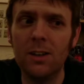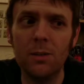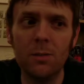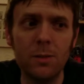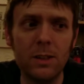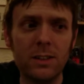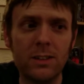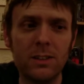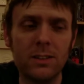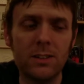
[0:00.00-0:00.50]

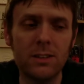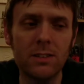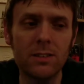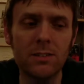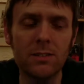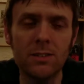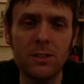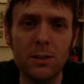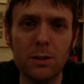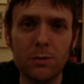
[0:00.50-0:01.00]
which is
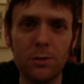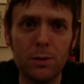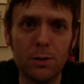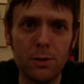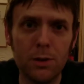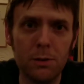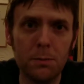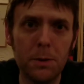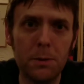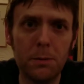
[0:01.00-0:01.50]
good for all
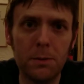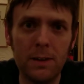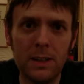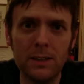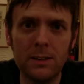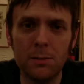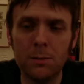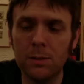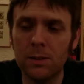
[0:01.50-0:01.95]
these people who actually